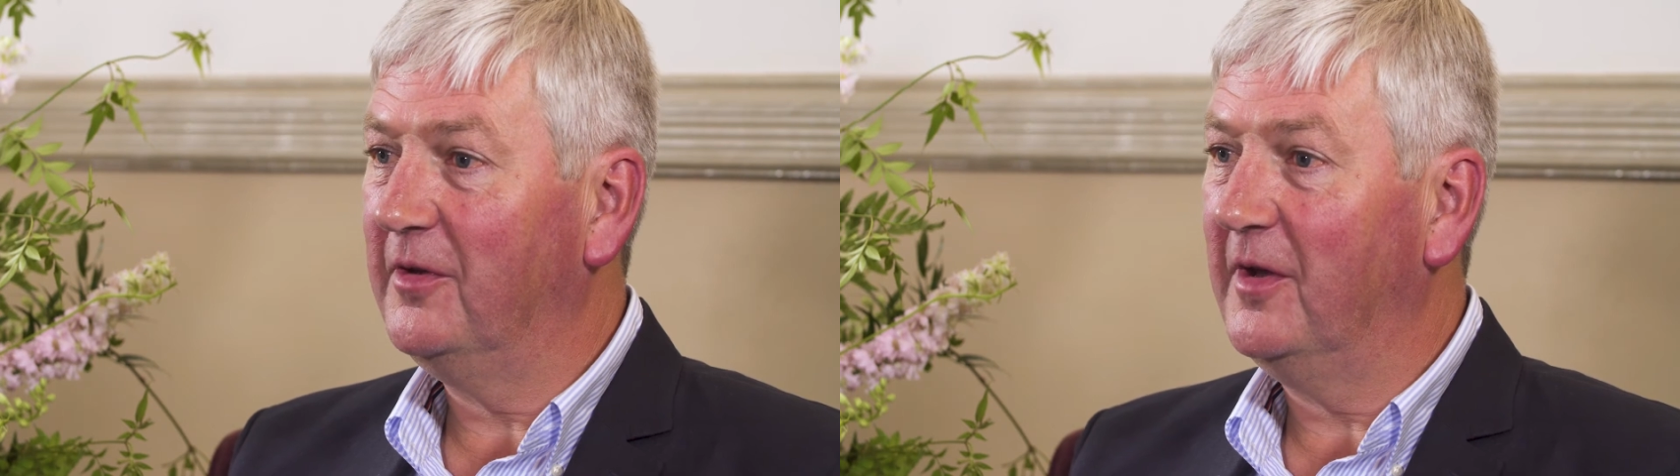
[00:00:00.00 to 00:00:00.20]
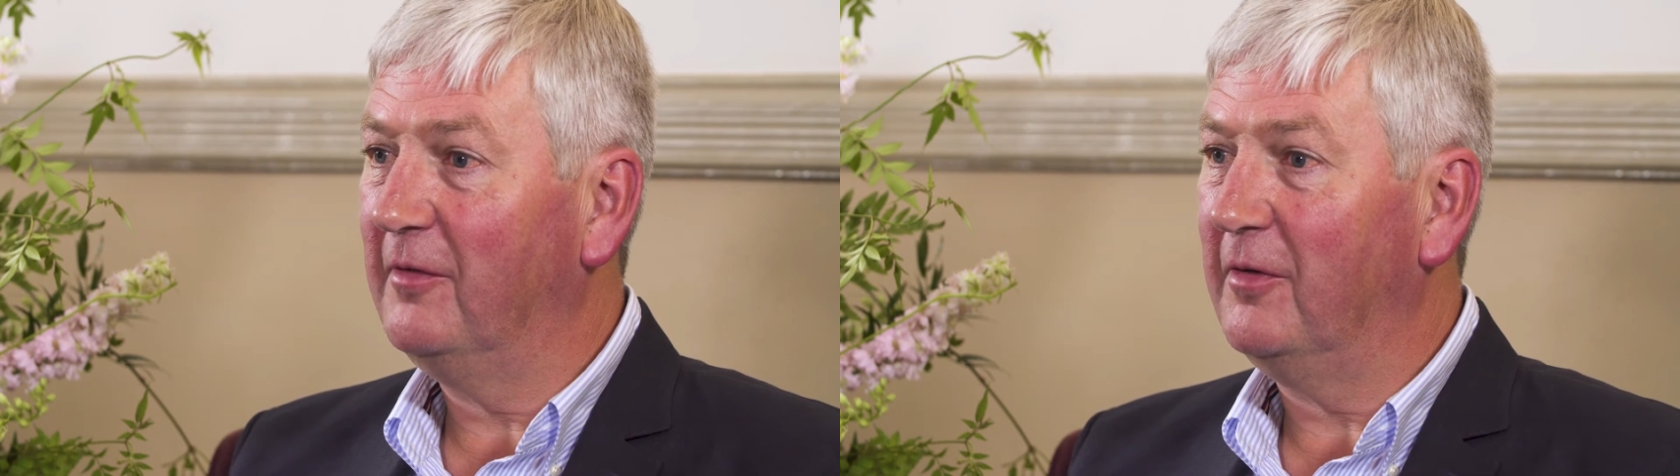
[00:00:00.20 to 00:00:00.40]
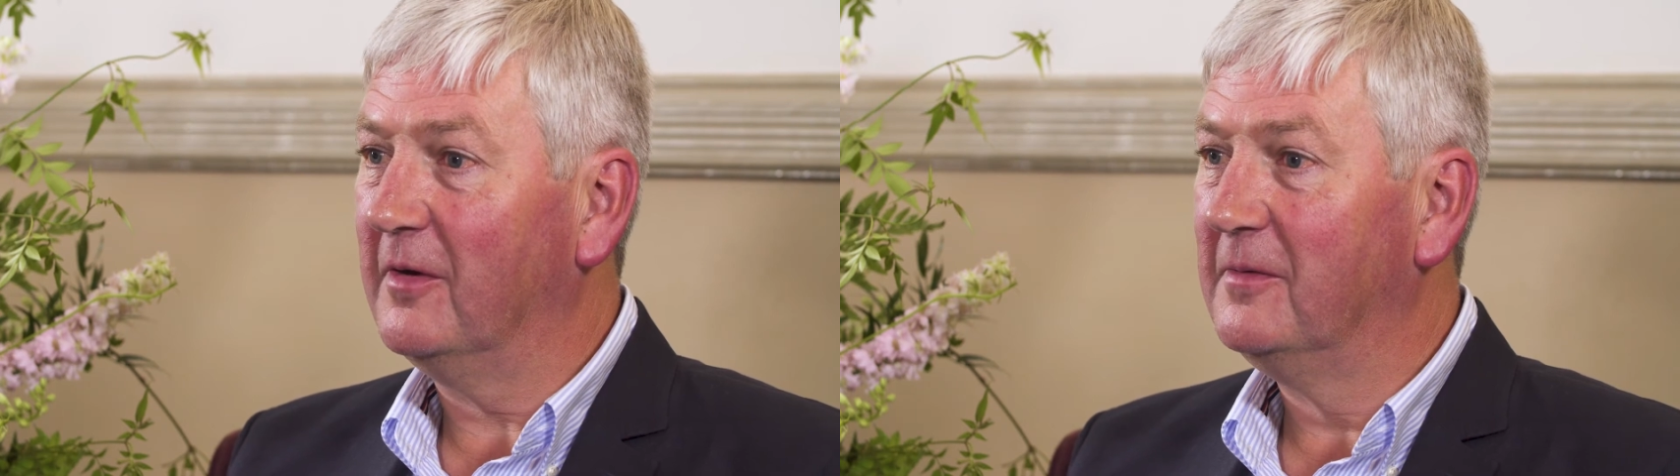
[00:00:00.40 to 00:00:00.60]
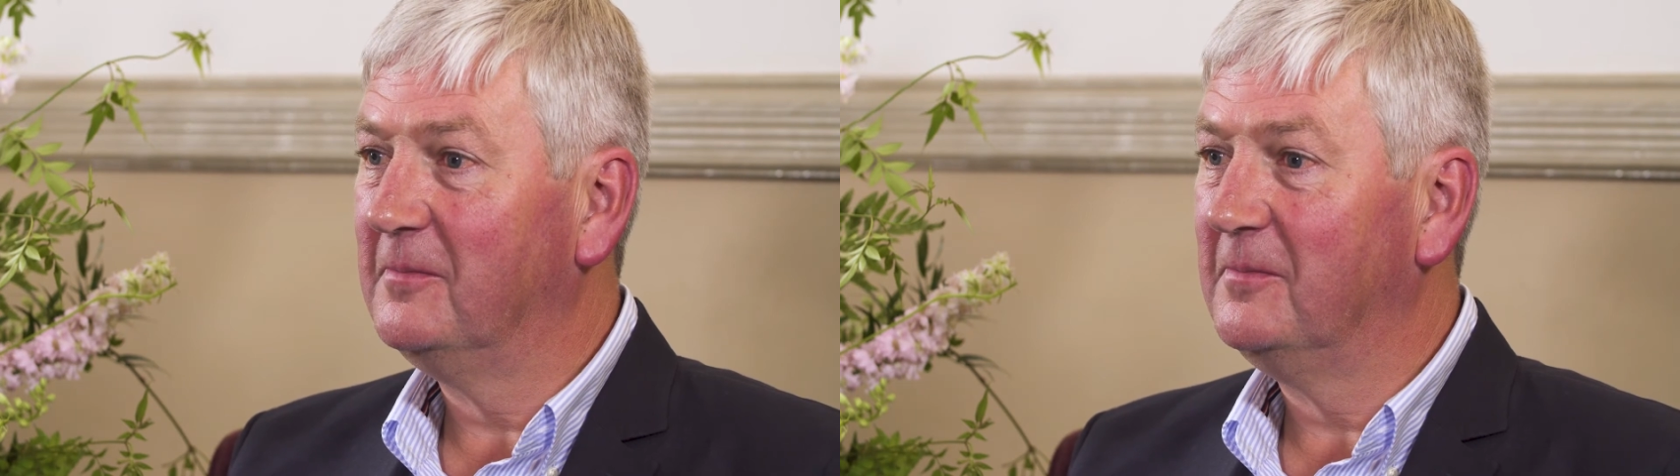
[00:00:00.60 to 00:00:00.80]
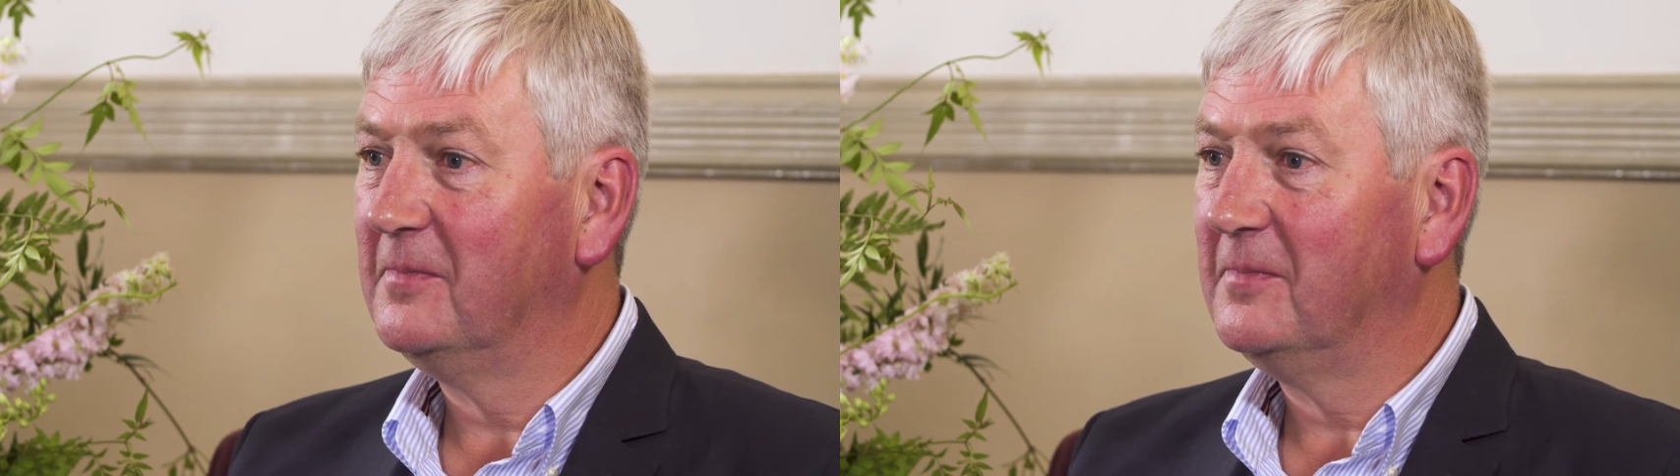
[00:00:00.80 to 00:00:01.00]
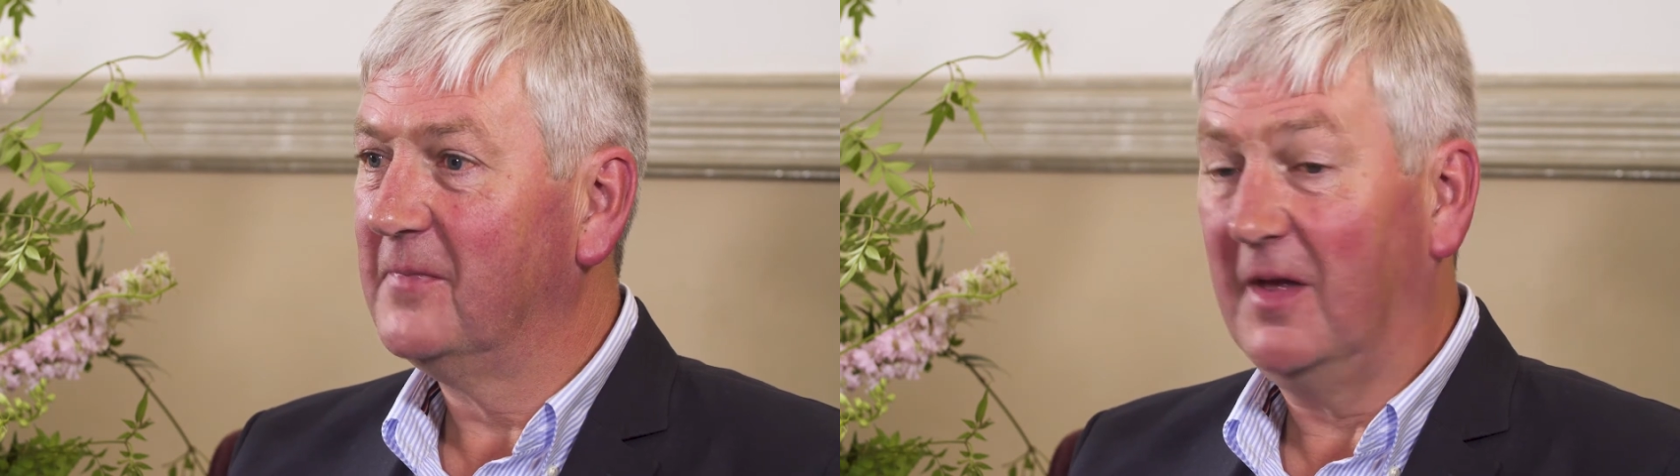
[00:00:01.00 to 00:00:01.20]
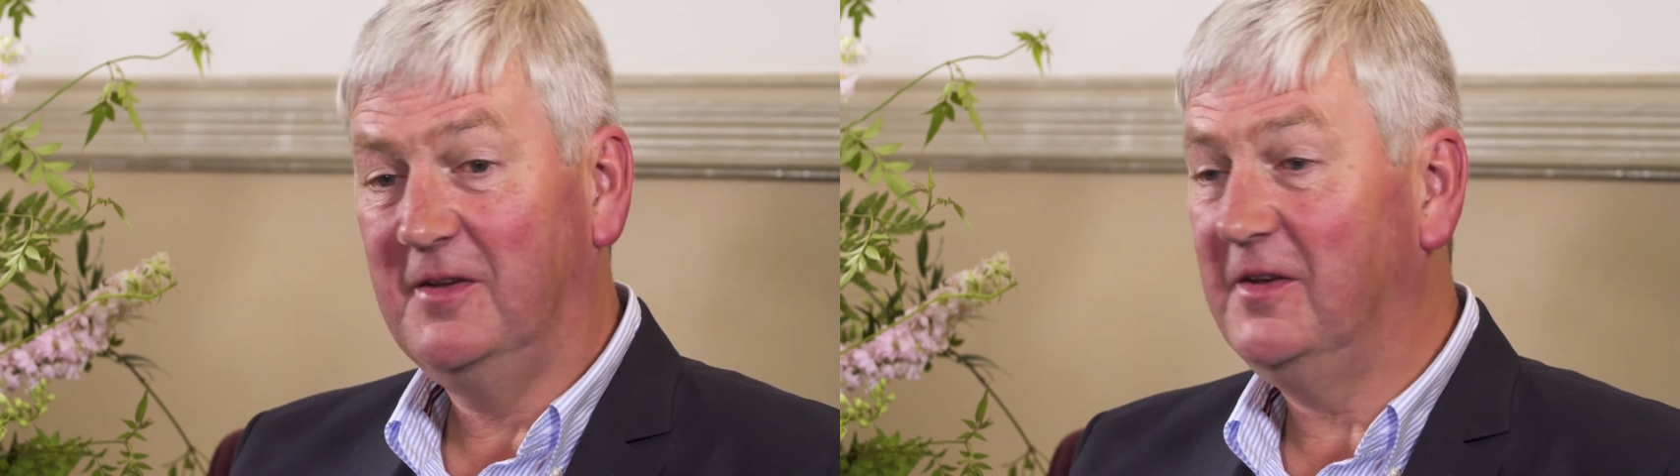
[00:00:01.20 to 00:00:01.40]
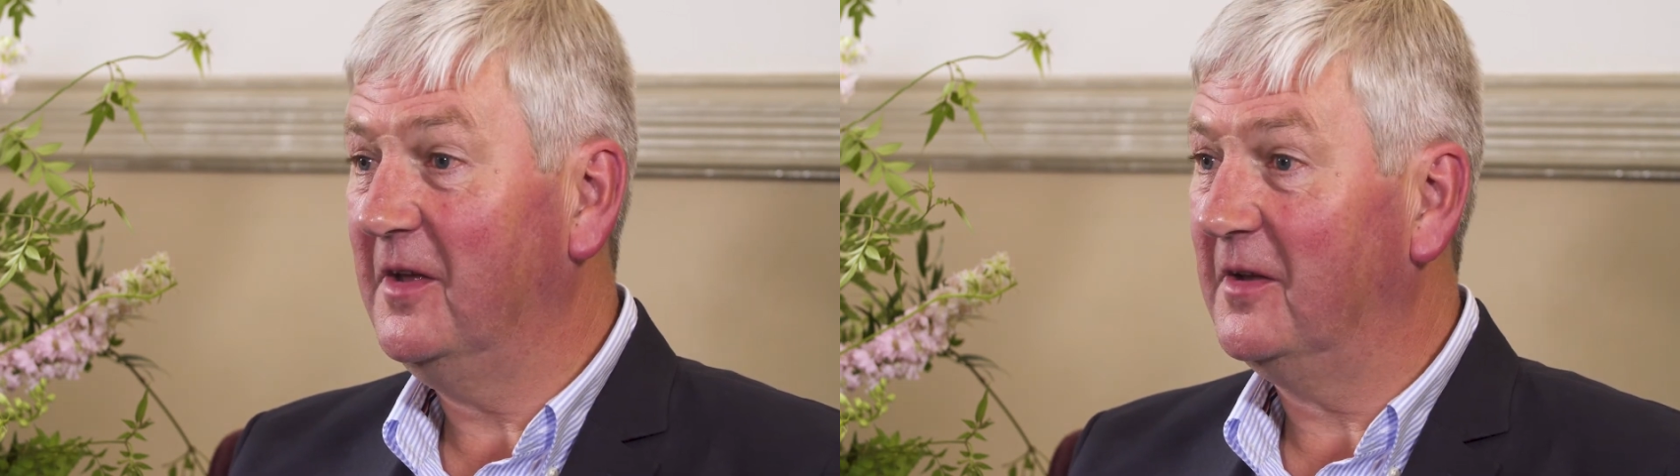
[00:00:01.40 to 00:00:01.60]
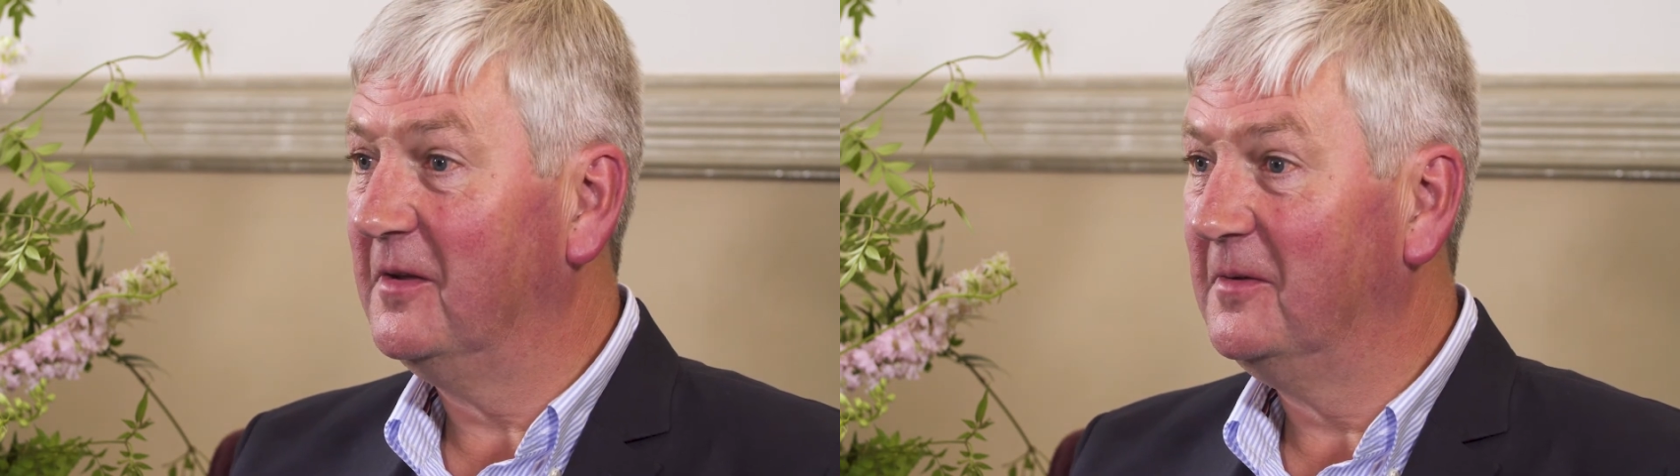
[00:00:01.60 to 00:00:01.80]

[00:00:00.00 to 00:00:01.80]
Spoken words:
deliver. And he did.